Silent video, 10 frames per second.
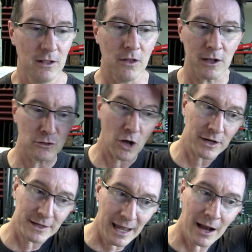Like
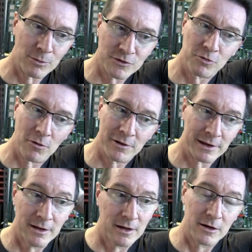locking down was
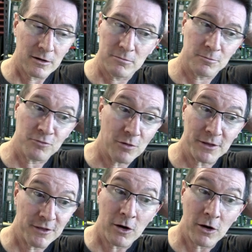probably the